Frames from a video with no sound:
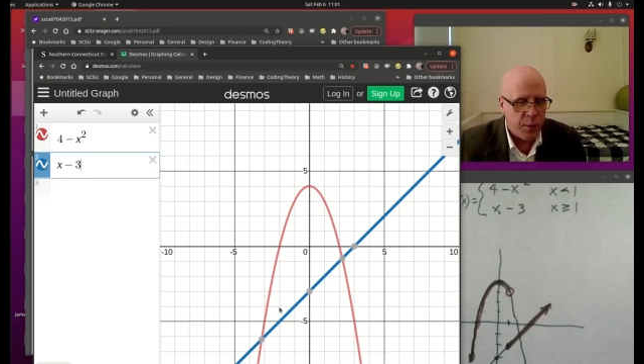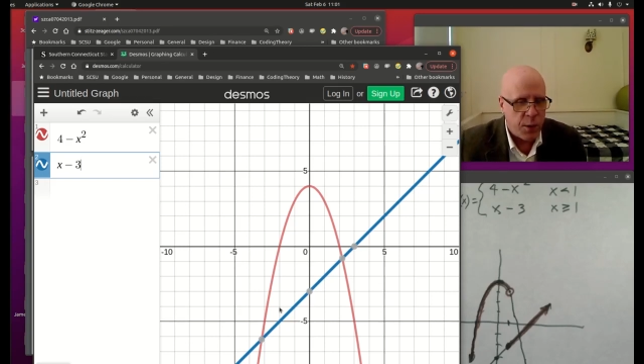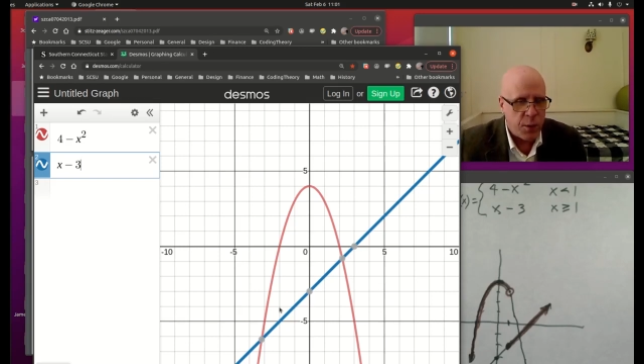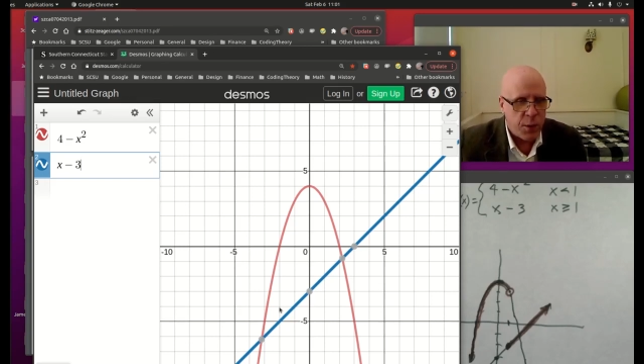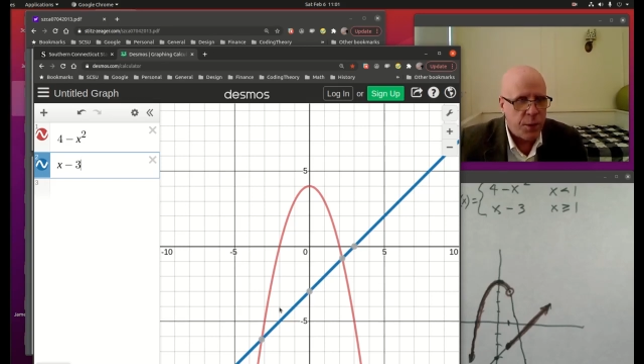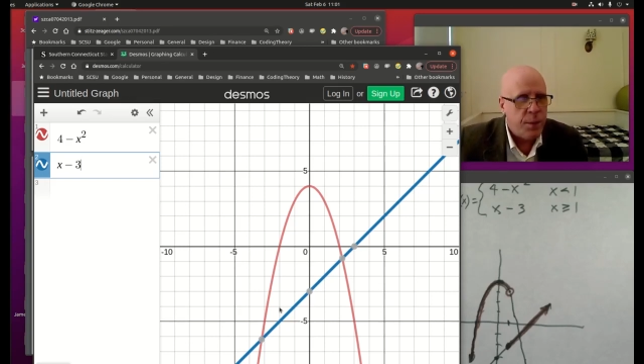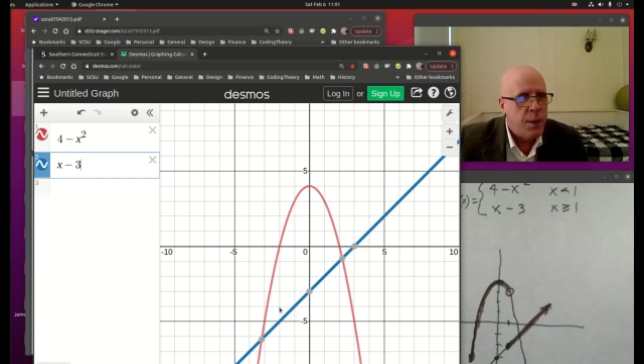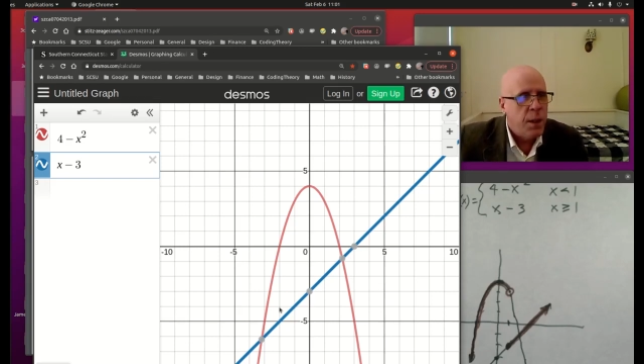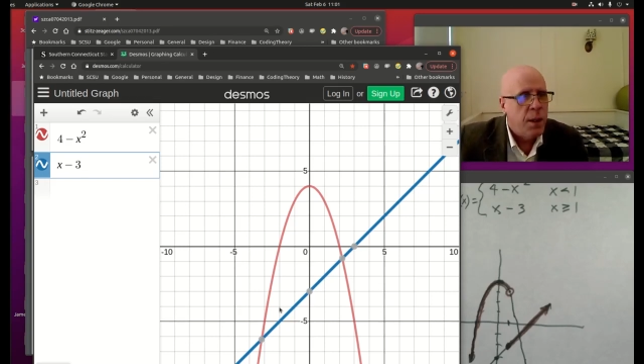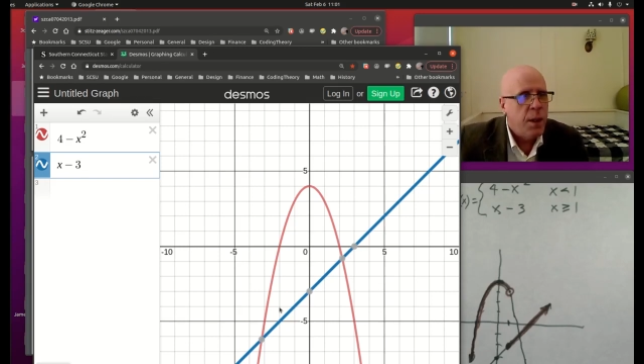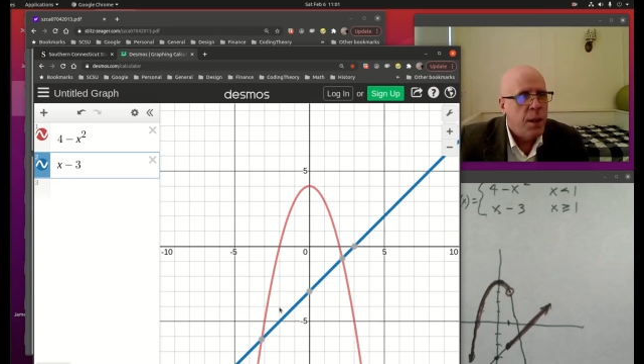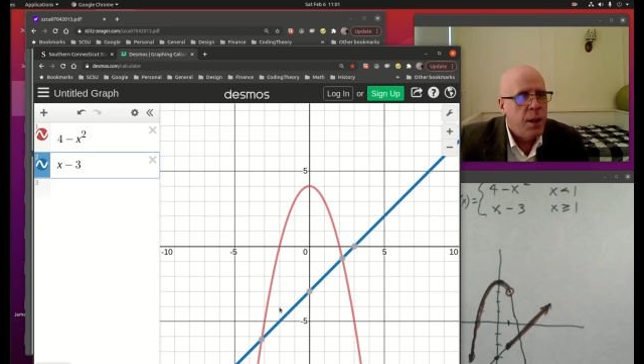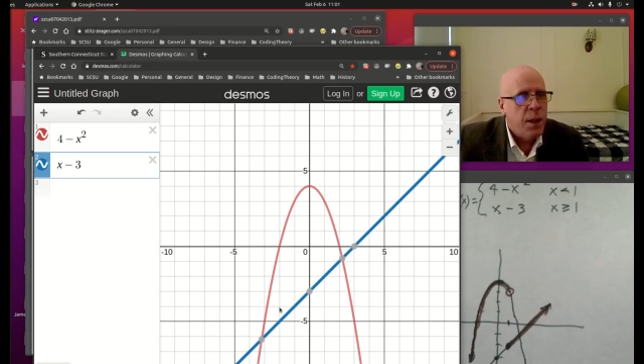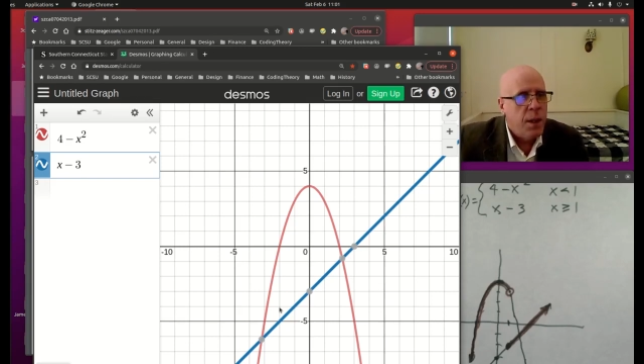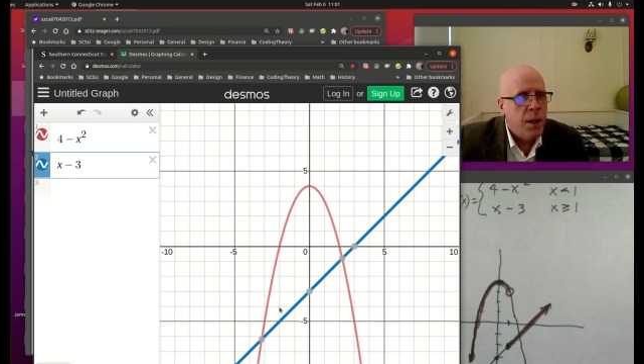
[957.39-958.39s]
function.
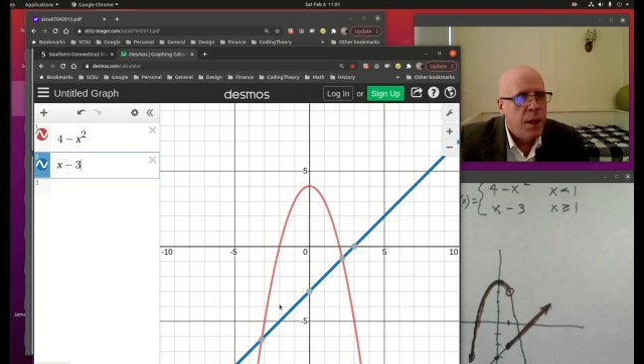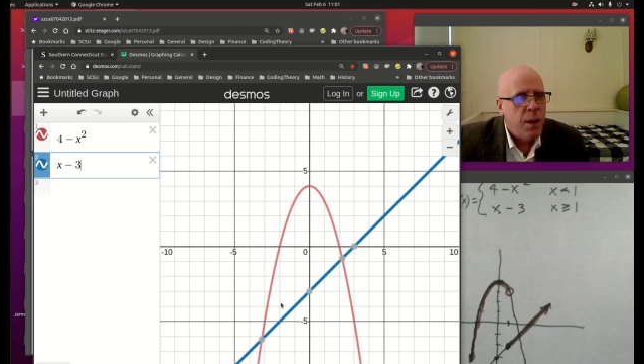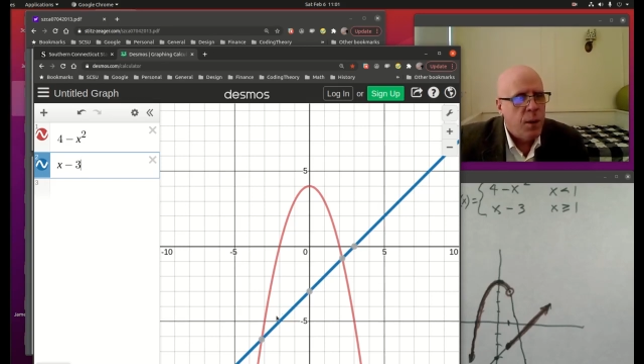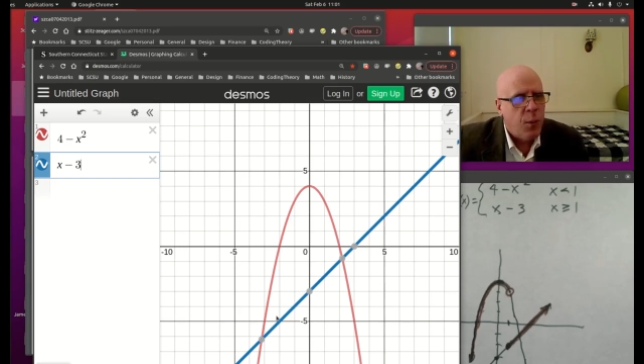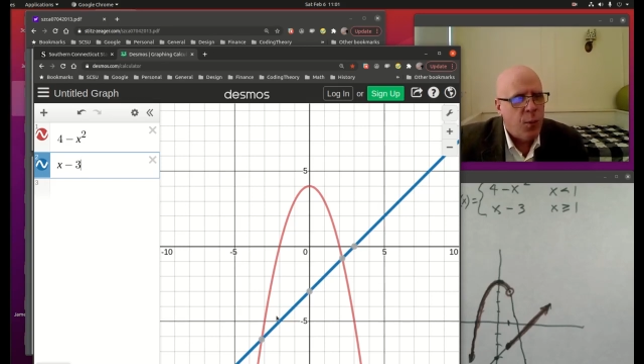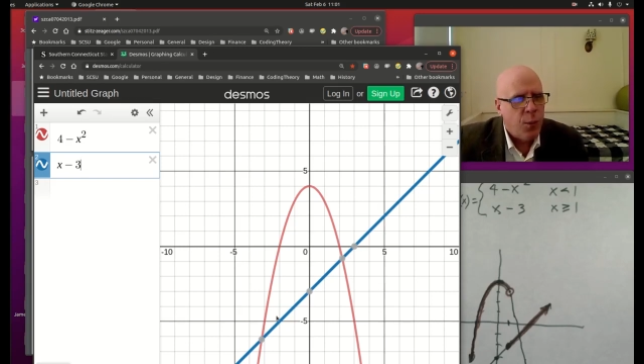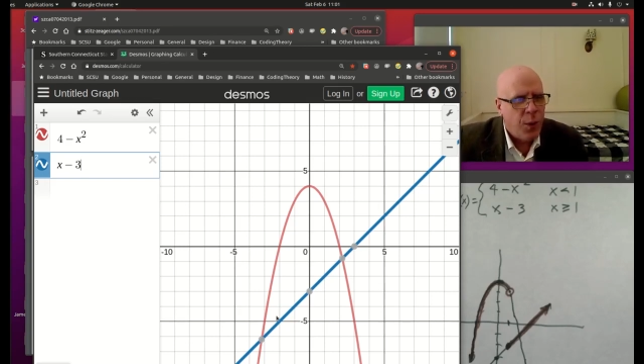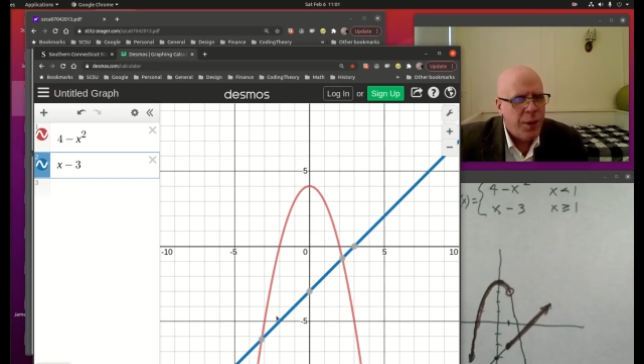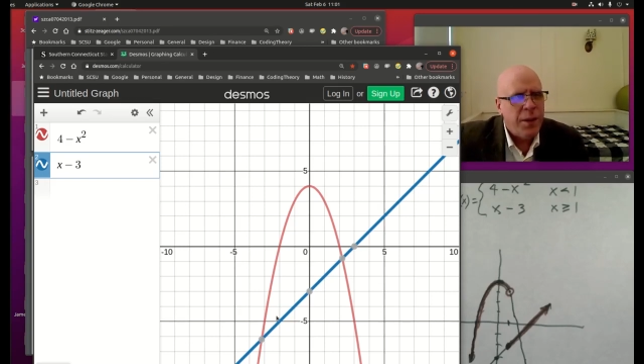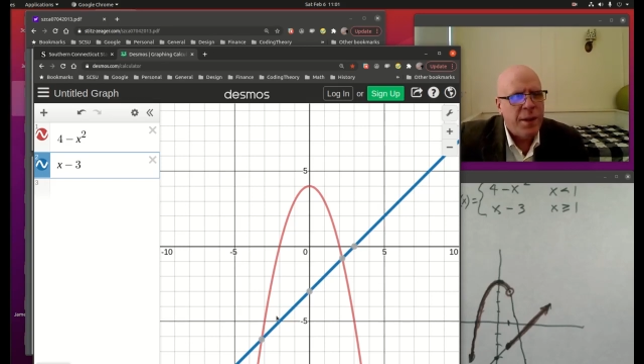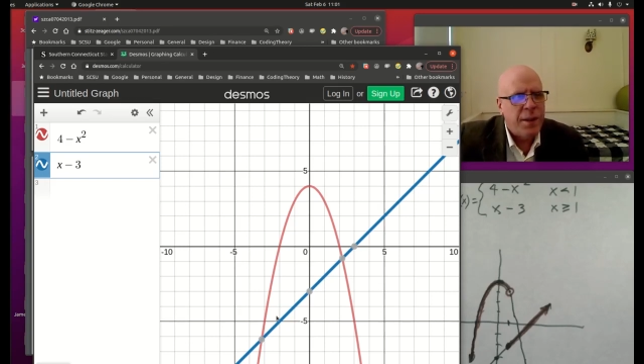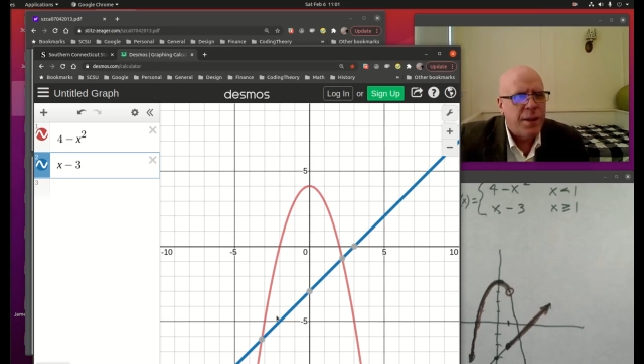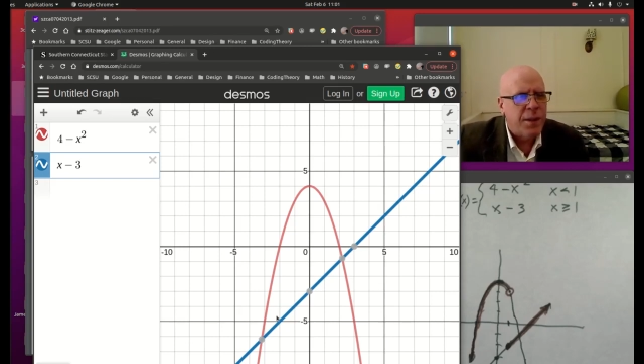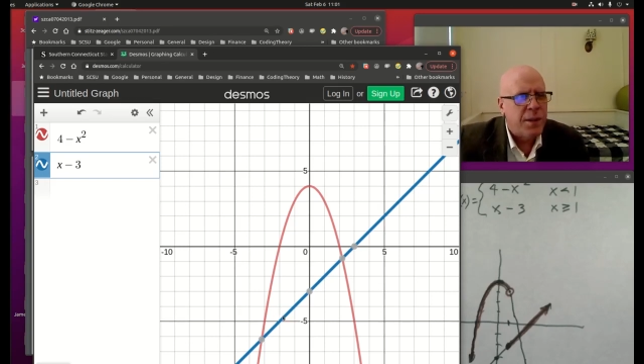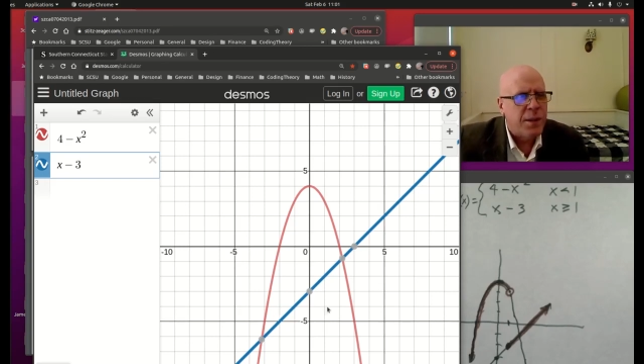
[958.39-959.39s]
One thing
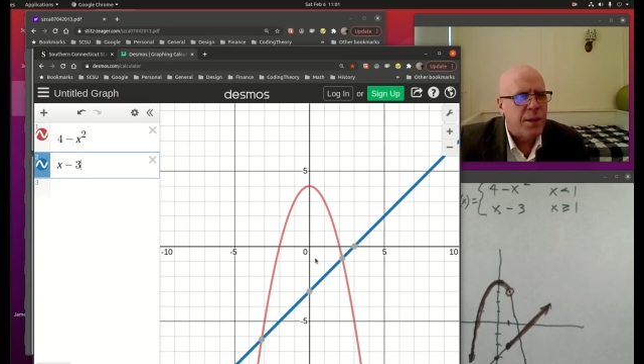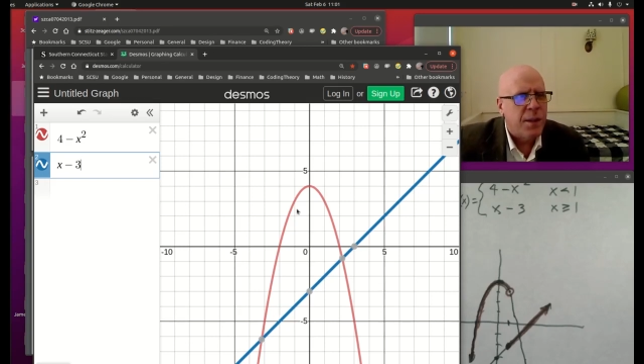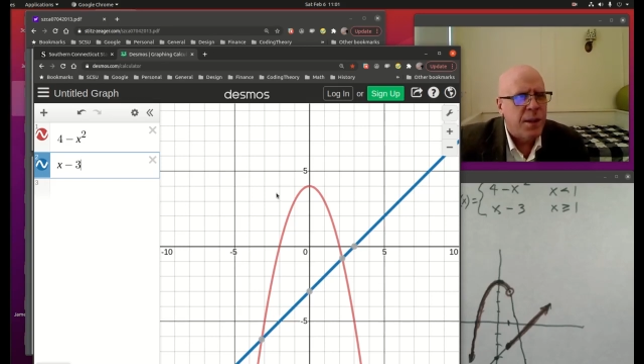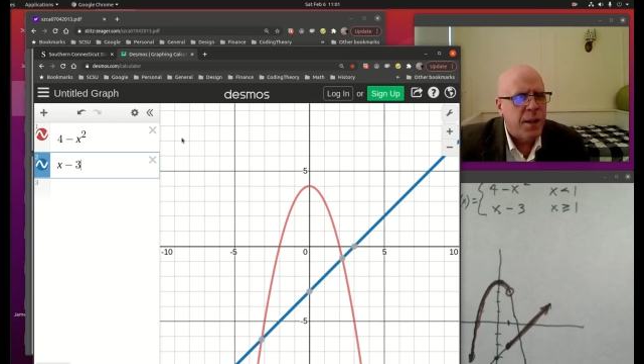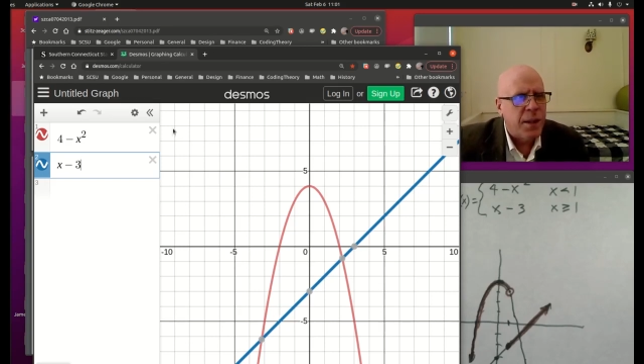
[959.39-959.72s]
that's an